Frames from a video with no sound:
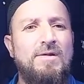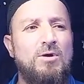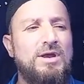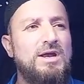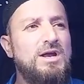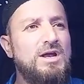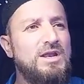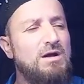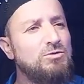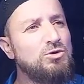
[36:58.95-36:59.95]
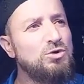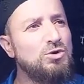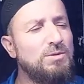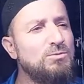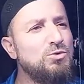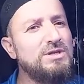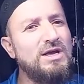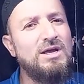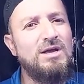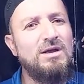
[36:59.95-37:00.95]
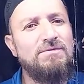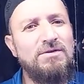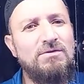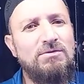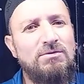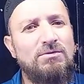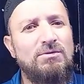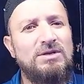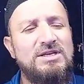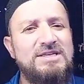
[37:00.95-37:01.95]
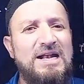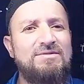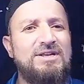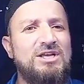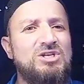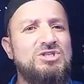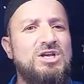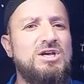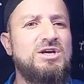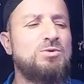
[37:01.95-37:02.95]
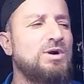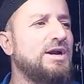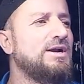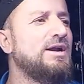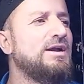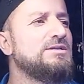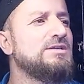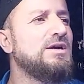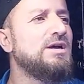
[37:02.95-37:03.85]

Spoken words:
Okay, now to remove the few disadvantages here, what I did is